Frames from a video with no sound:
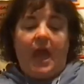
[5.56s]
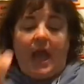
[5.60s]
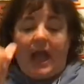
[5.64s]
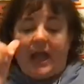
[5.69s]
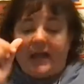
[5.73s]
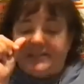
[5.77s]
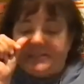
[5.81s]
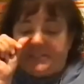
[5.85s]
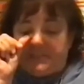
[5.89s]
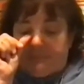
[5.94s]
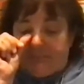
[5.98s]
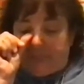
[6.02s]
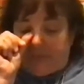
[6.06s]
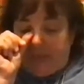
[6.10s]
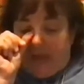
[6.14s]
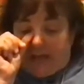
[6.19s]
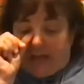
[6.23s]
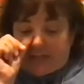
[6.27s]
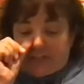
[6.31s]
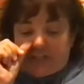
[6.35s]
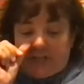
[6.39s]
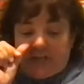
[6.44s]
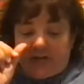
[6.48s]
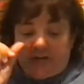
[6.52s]
I
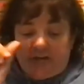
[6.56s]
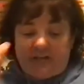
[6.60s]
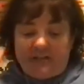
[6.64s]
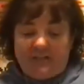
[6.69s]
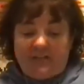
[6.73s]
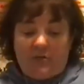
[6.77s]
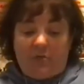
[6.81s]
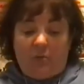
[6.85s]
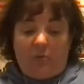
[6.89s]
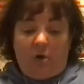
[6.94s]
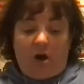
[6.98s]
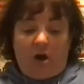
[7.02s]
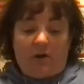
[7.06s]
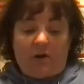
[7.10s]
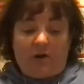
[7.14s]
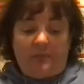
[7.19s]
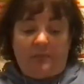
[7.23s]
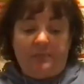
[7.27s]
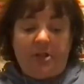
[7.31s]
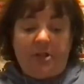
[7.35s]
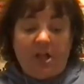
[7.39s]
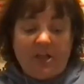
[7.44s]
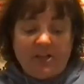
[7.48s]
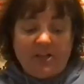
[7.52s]
splashed down into the water
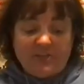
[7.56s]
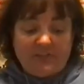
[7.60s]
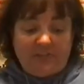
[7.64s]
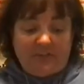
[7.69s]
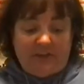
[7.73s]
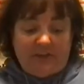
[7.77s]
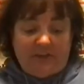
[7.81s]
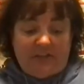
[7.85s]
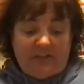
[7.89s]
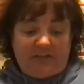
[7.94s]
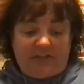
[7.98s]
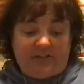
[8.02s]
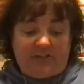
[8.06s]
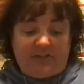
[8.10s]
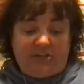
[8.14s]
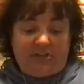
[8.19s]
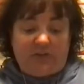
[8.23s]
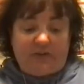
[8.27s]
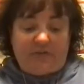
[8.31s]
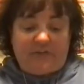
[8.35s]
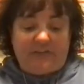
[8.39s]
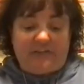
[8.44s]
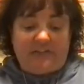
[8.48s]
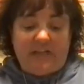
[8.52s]
and plunged beneath the
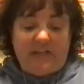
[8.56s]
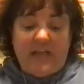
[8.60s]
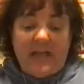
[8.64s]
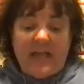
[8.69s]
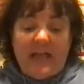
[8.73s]
surface.